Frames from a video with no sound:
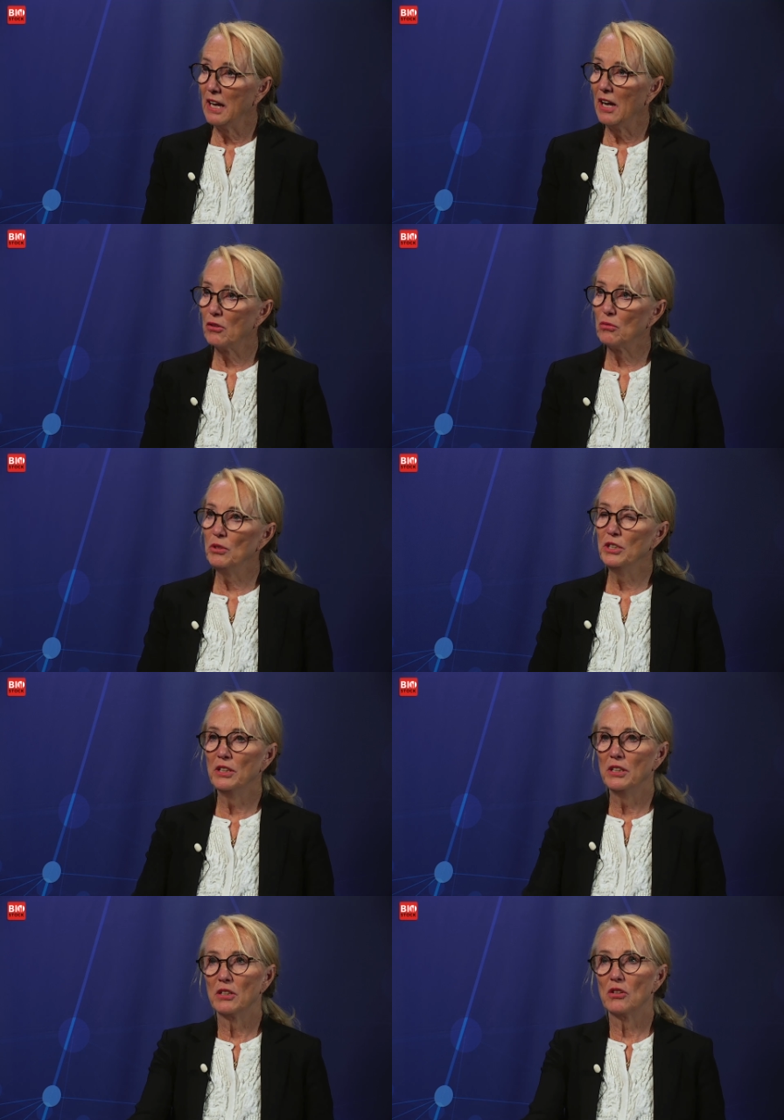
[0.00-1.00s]
how do we
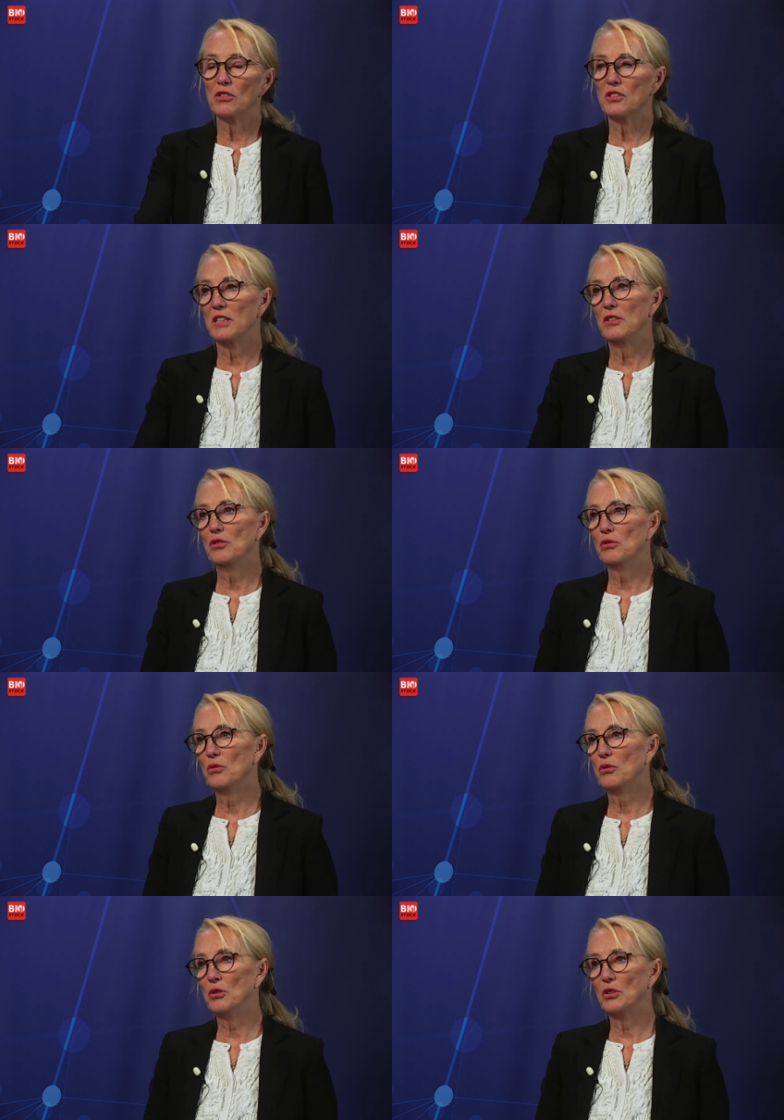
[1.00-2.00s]

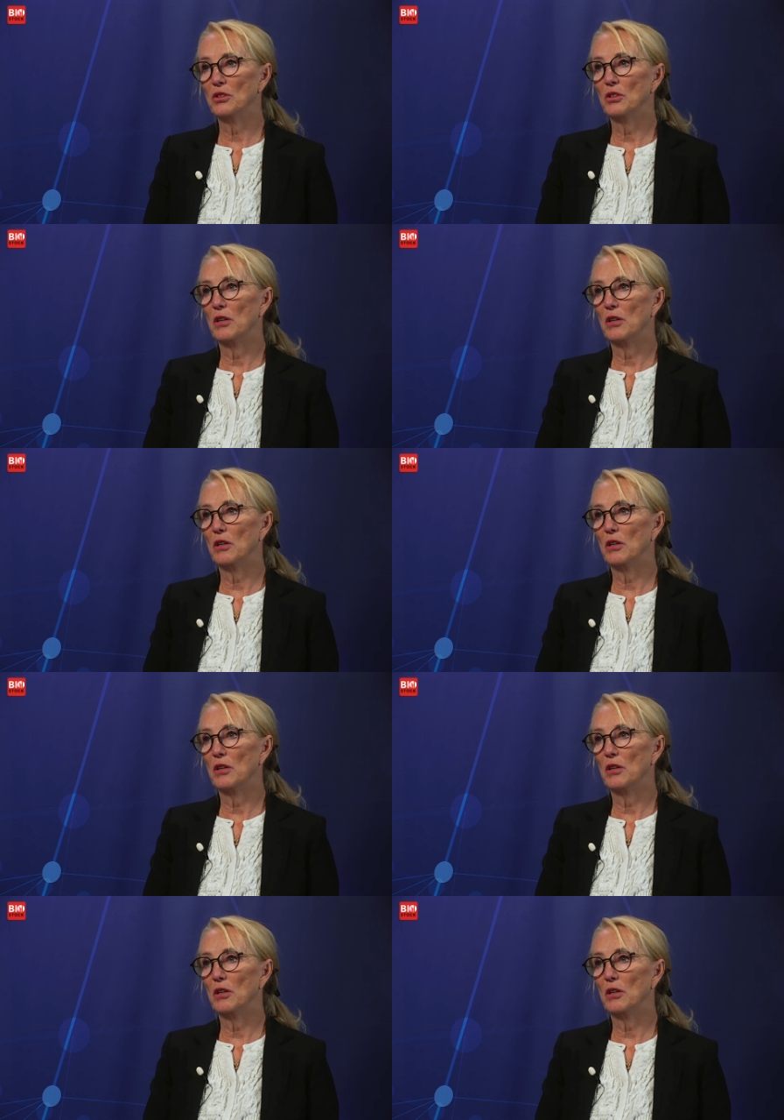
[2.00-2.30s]
continue uh,